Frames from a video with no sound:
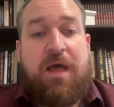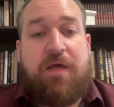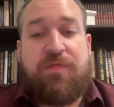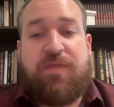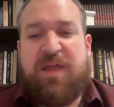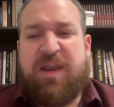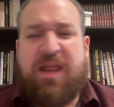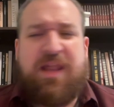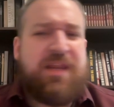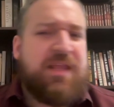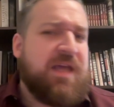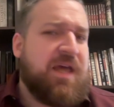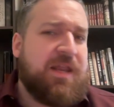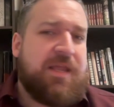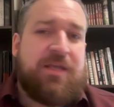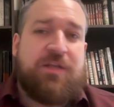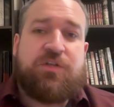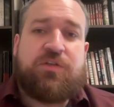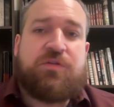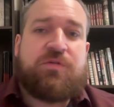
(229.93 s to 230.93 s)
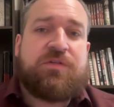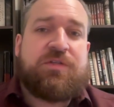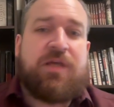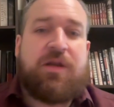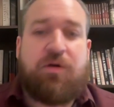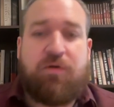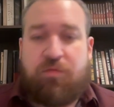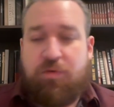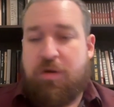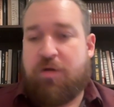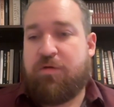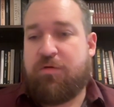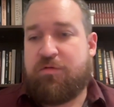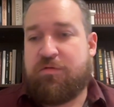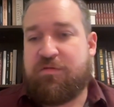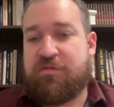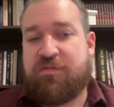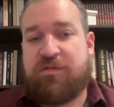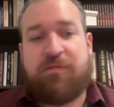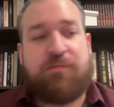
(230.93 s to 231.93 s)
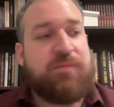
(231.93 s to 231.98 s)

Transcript: then any kind of issues that arose